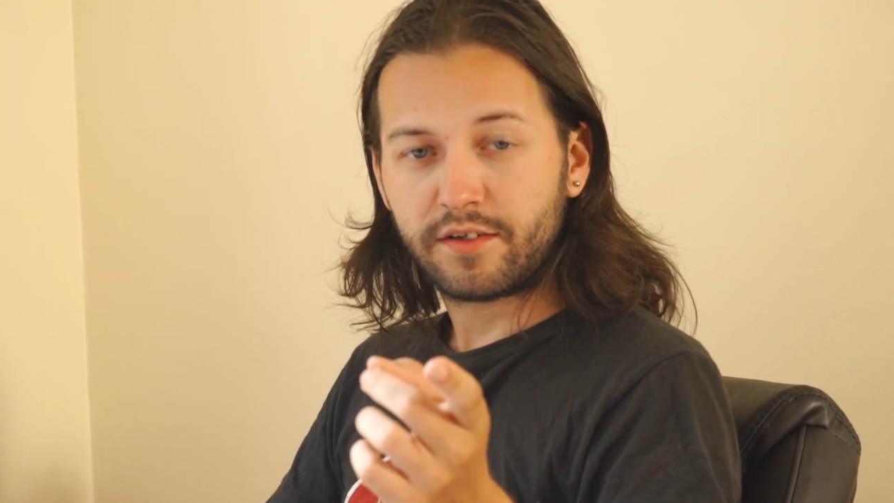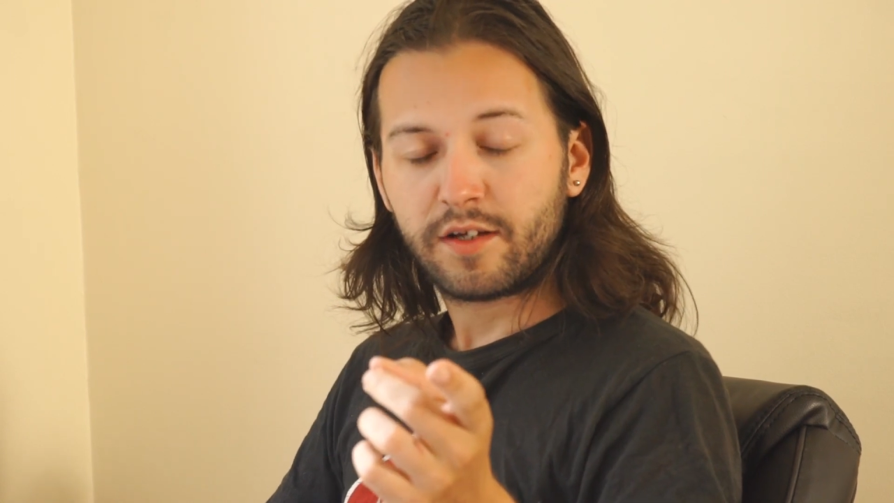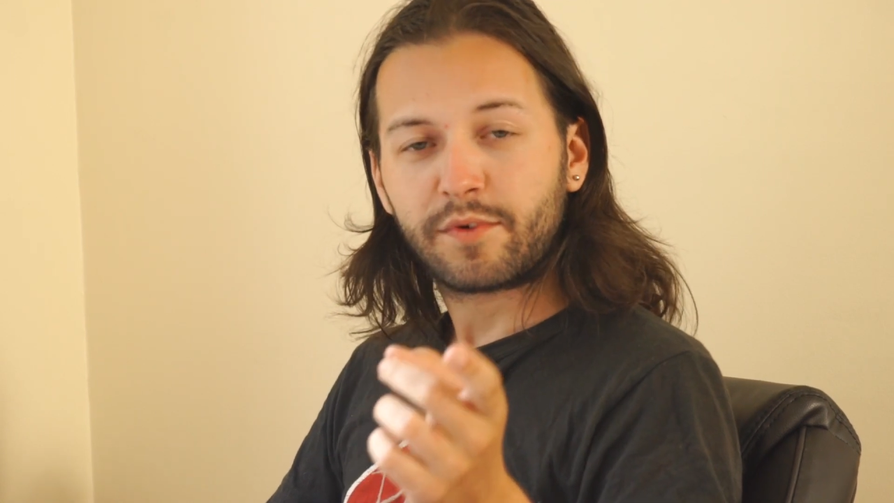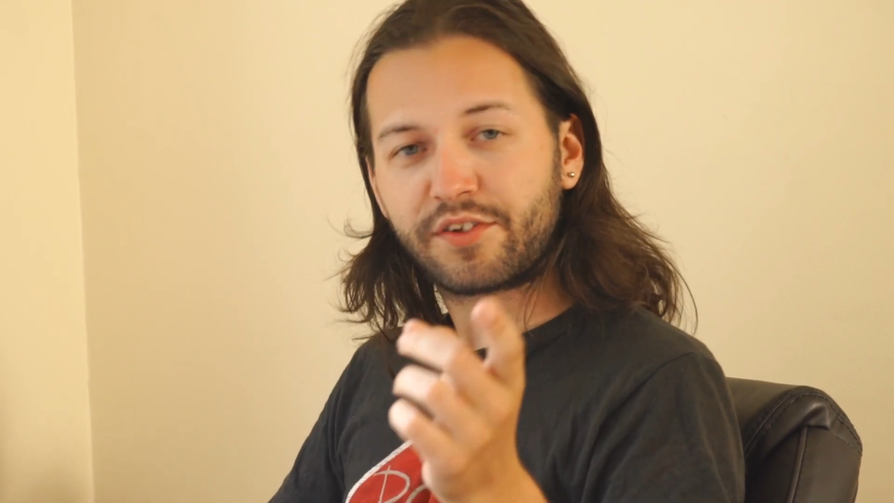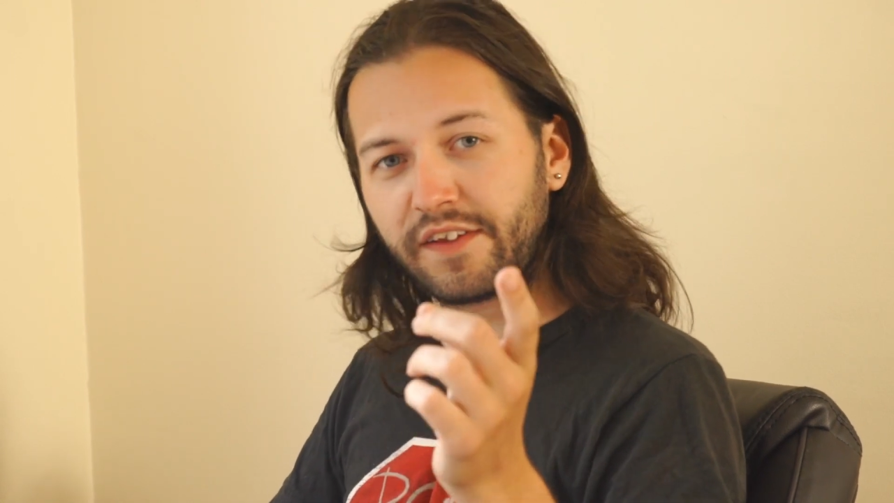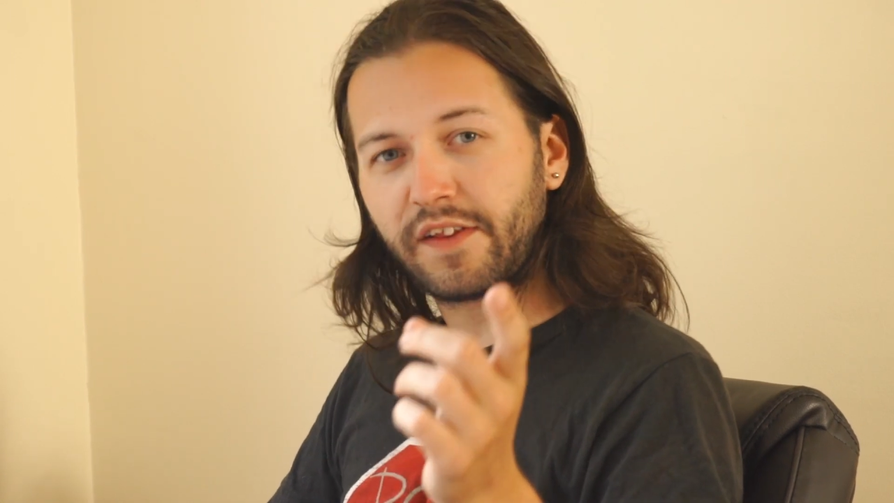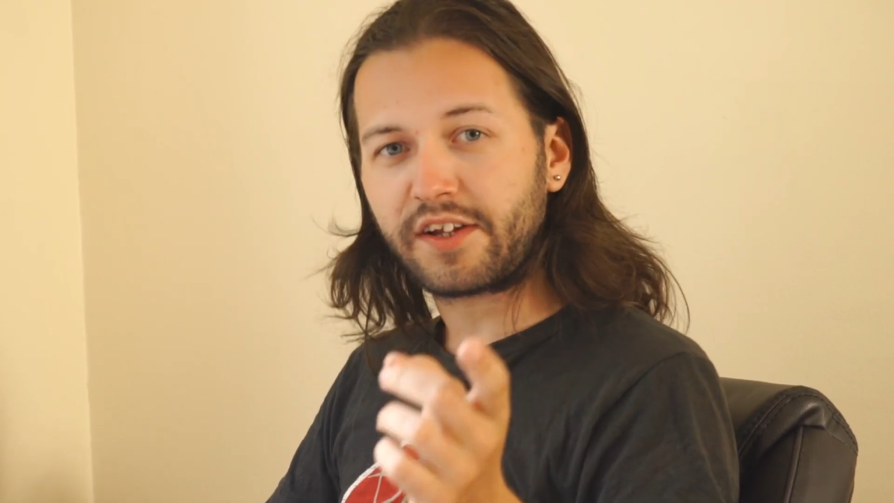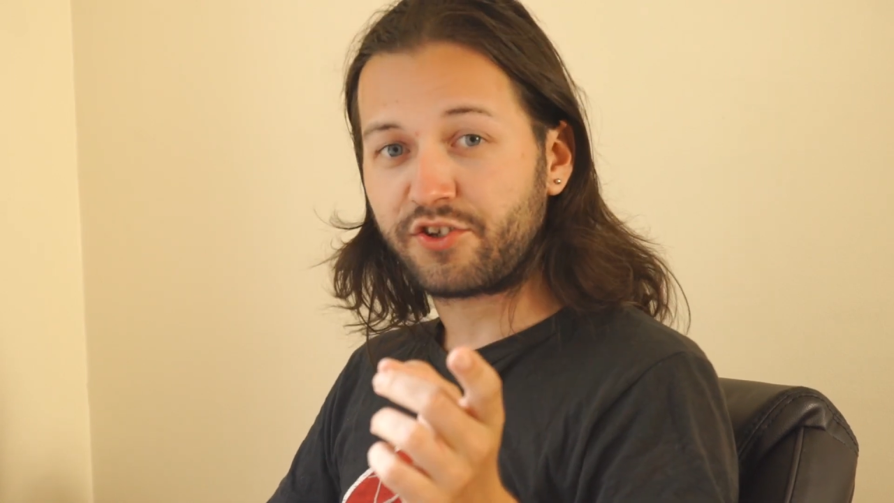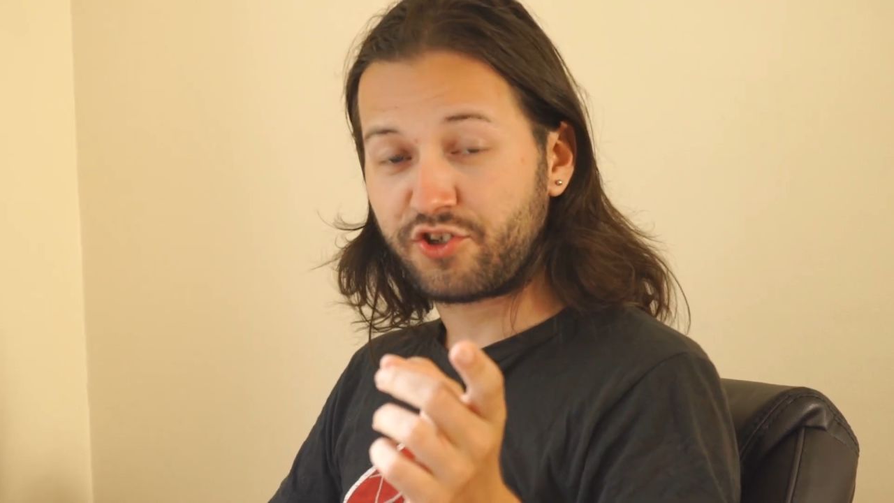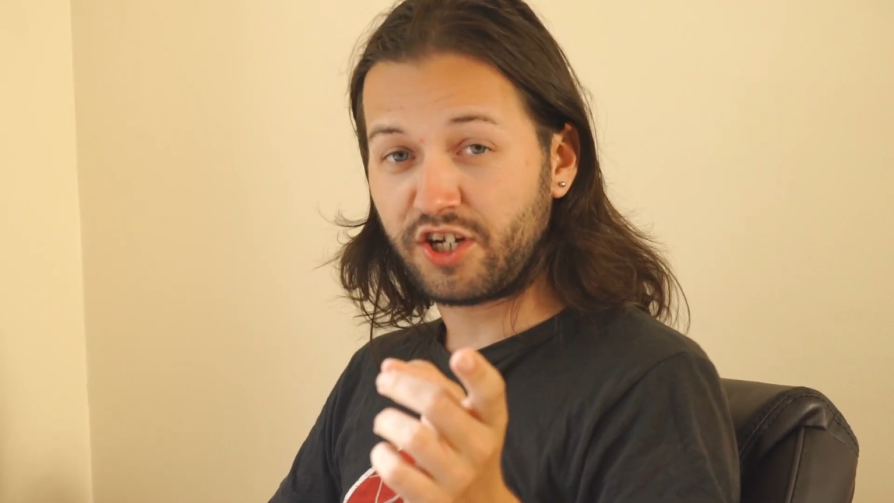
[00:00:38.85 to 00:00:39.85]
because
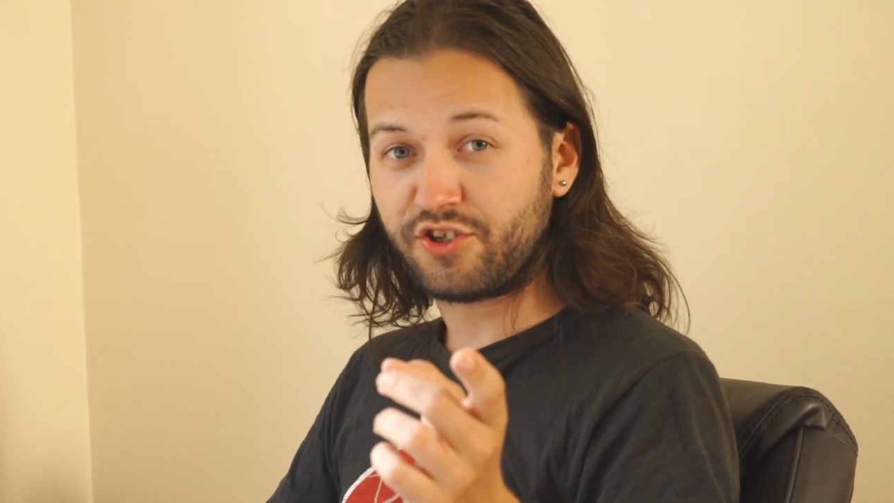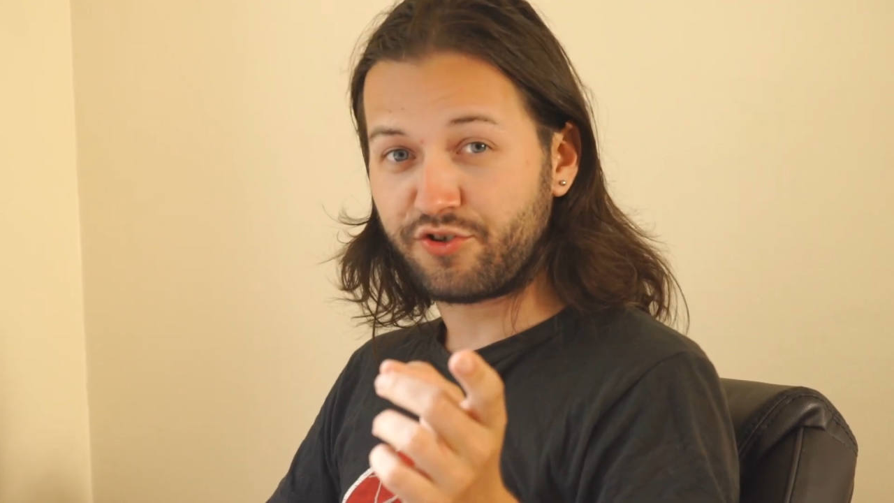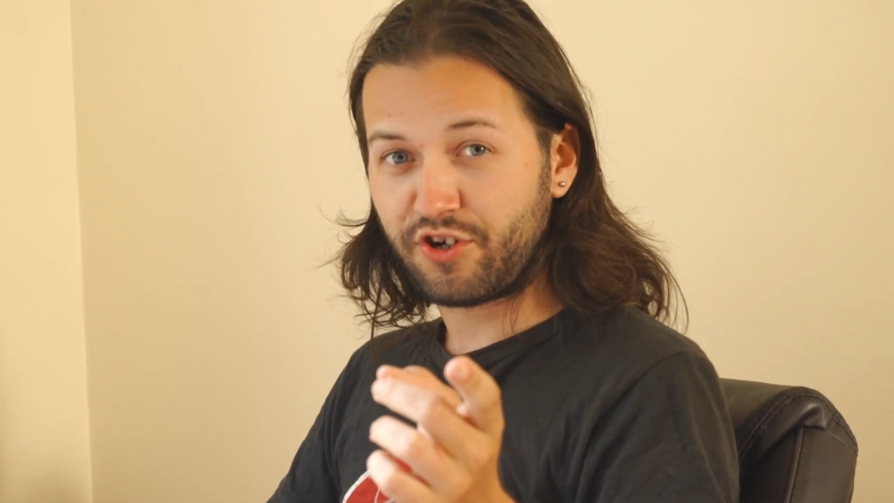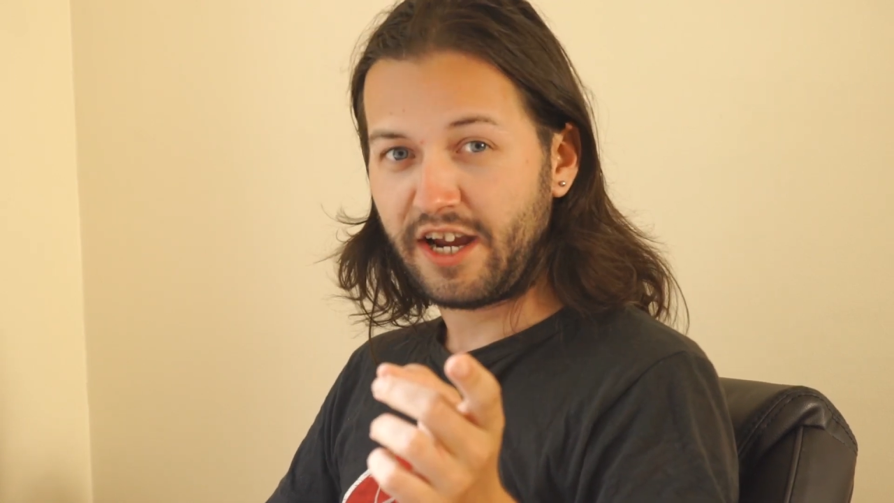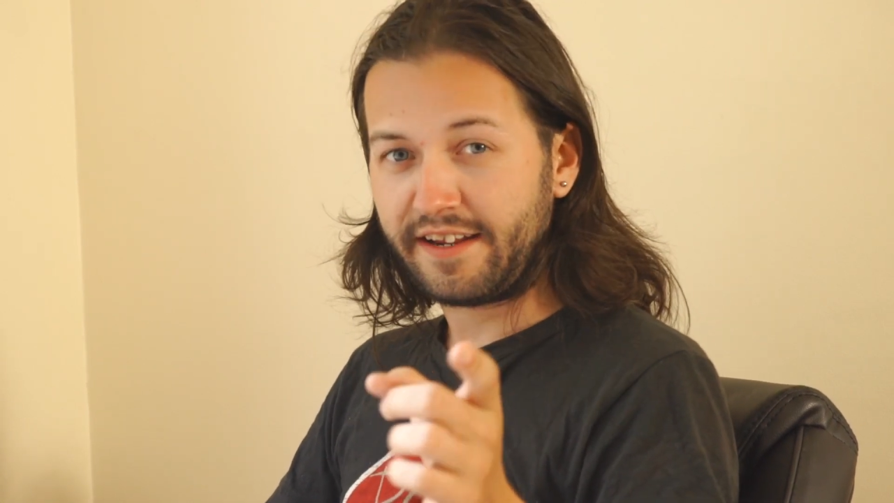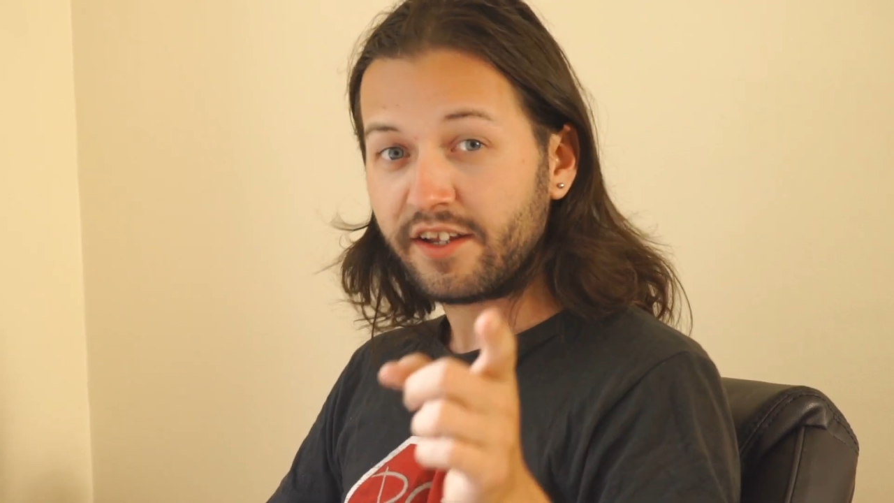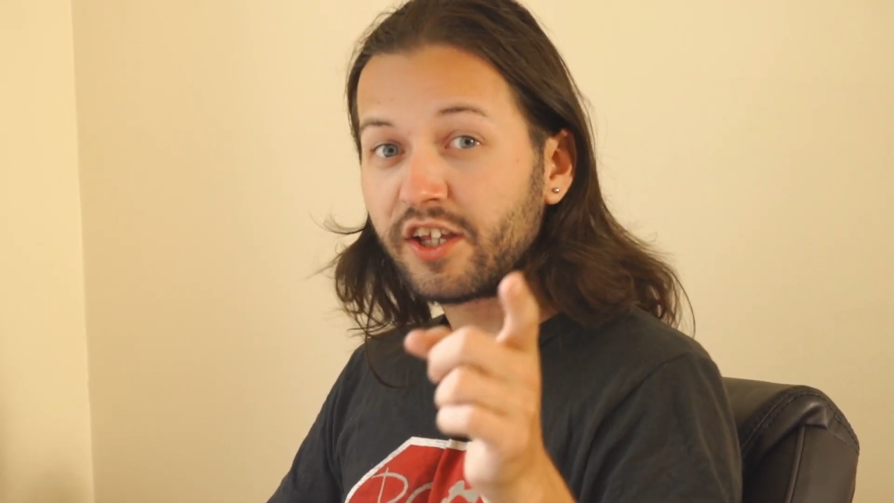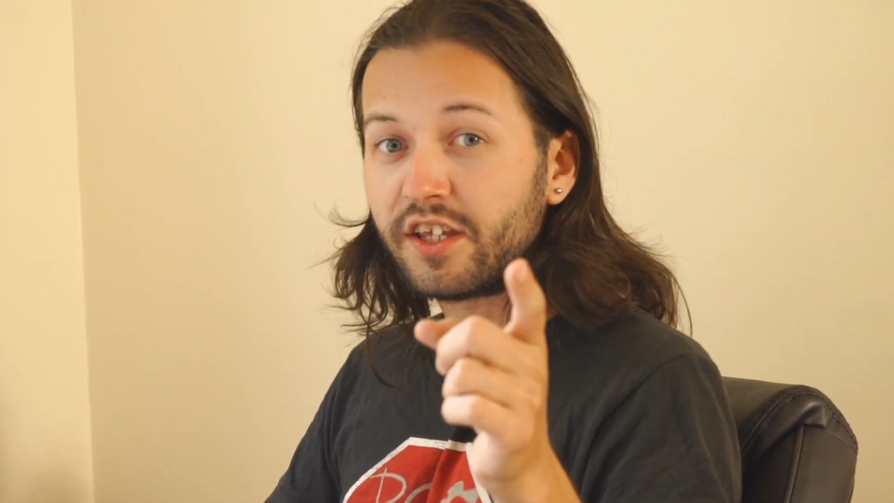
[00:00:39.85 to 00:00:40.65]
unlike Judge Dredd,